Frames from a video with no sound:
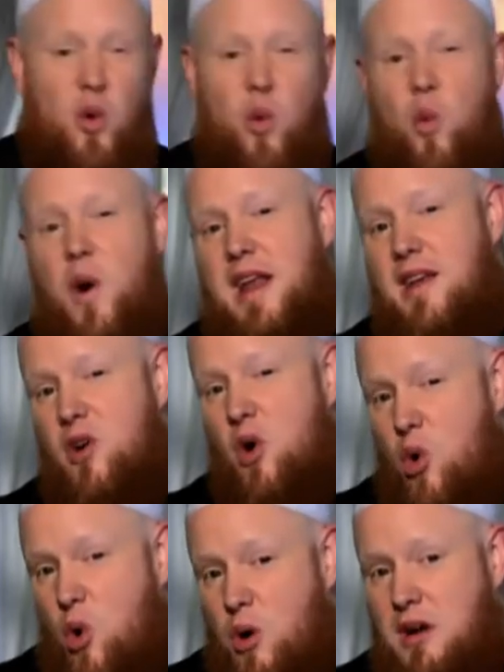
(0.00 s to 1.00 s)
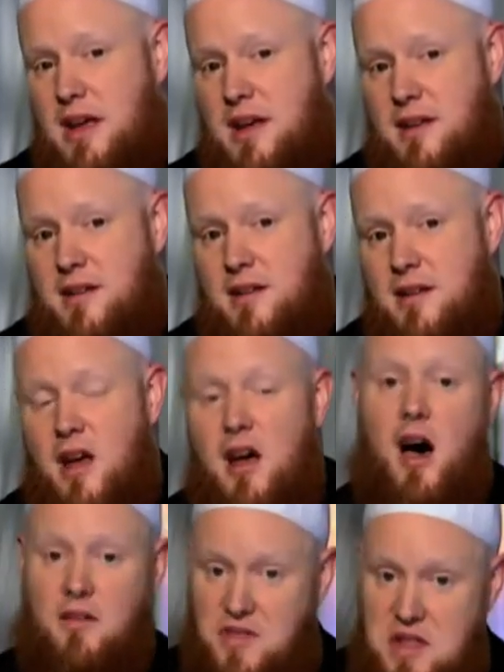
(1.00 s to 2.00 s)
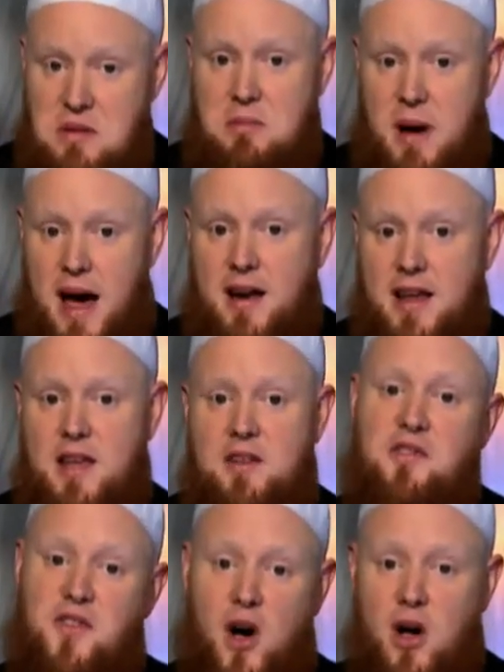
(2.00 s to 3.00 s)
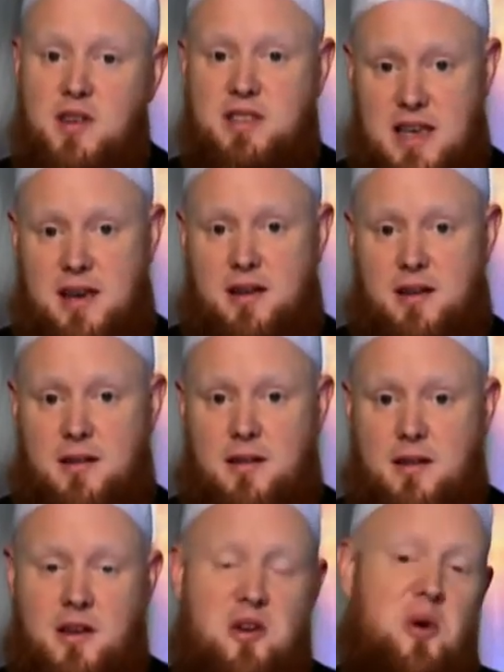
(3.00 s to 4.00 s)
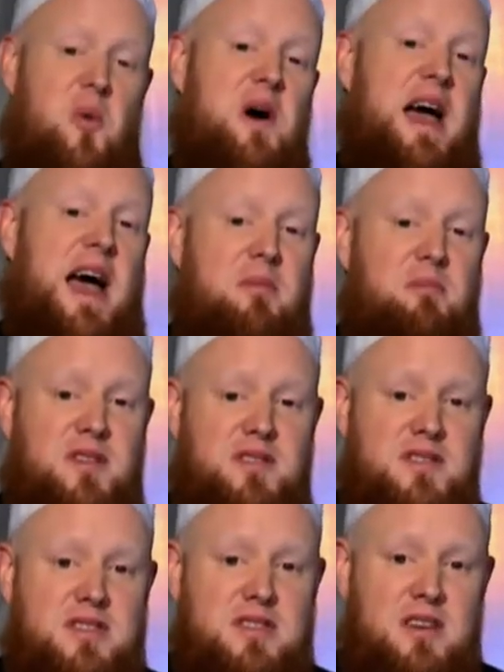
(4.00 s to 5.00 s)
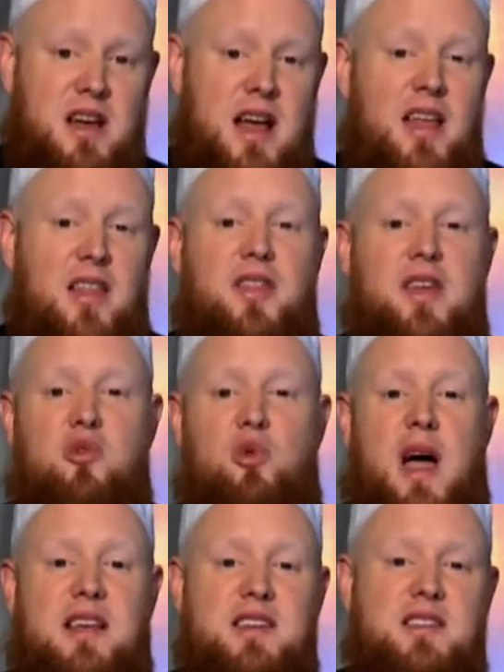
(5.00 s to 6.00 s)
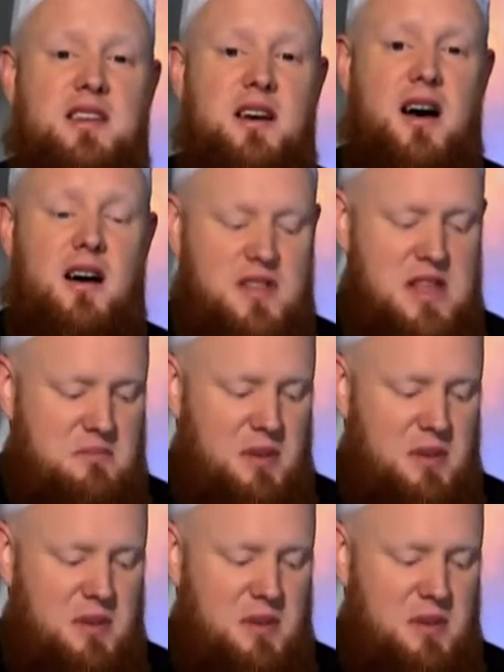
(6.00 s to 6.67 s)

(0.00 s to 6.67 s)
When an organ of the body falls ill, what happens? The rest of the